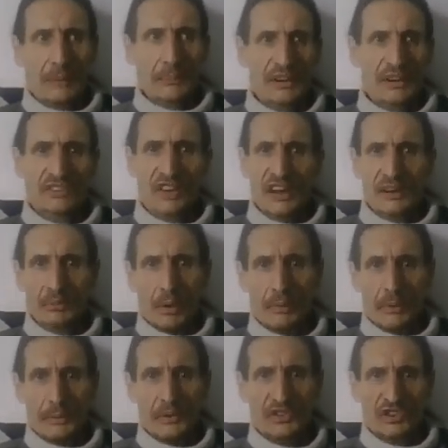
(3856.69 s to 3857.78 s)
We decided
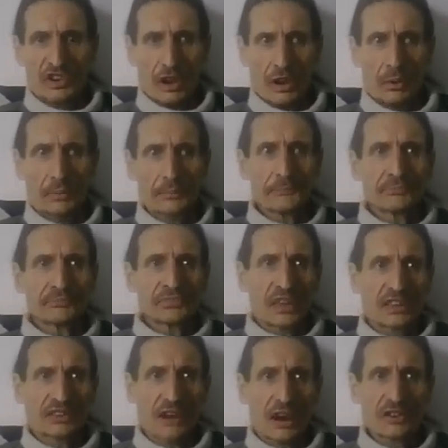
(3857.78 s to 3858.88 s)
what we would do
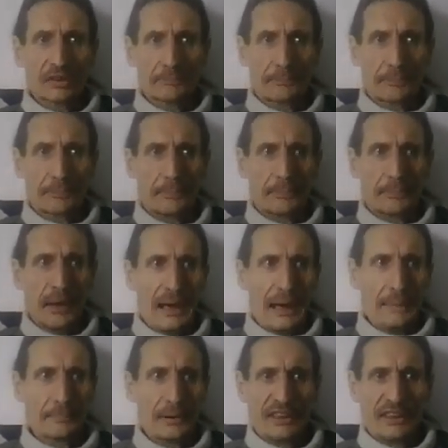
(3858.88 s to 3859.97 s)
is go to
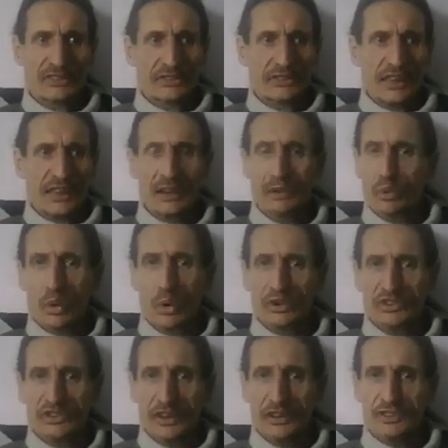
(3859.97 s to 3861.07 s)
police
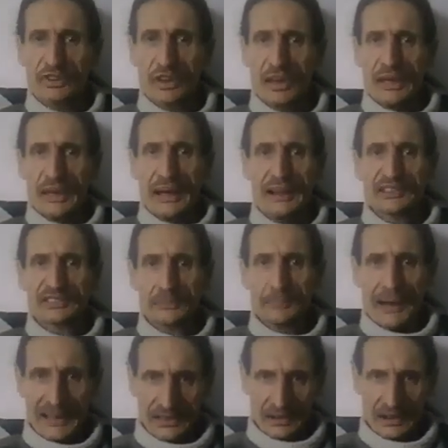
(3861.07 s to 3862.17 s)
headquarters and
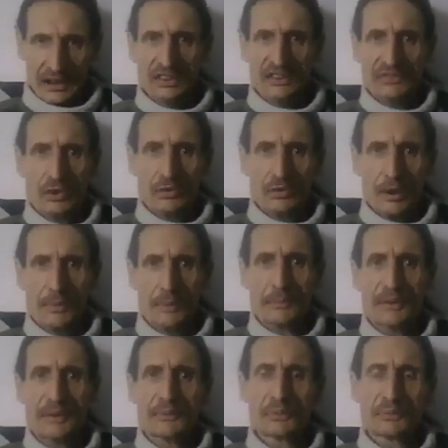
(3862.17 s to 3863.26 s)
demand an interview room,
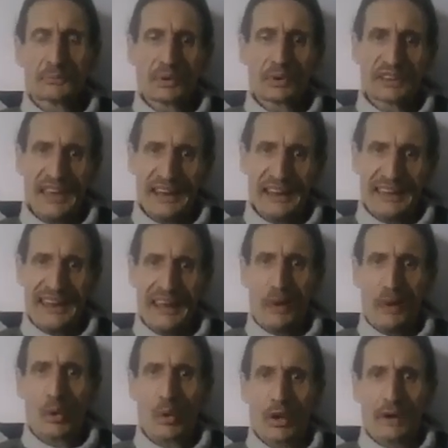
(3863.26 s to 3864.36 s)
and we were going to get
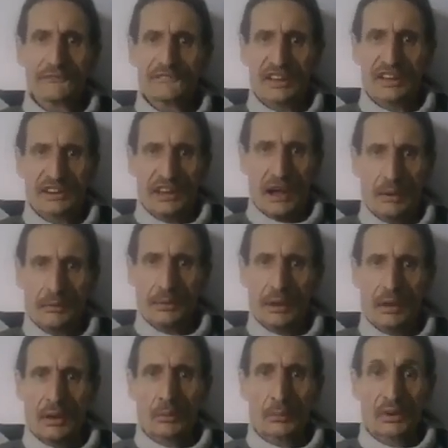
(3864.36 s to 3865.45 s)
it all on video,
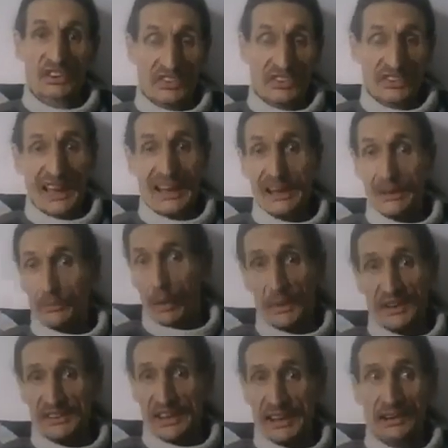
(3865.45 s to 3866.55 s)
which is exactly
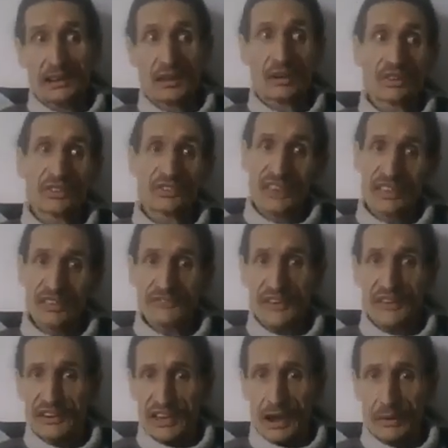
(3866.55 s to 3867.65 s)
what we did. And you can see the
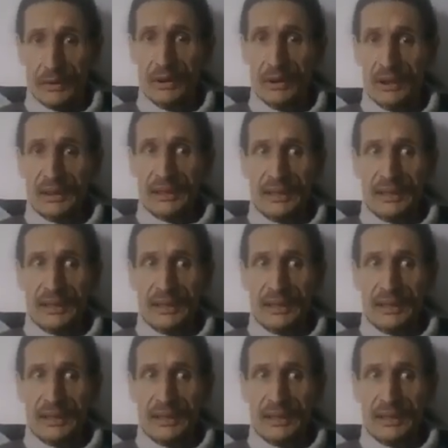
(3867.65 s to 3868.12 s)
video.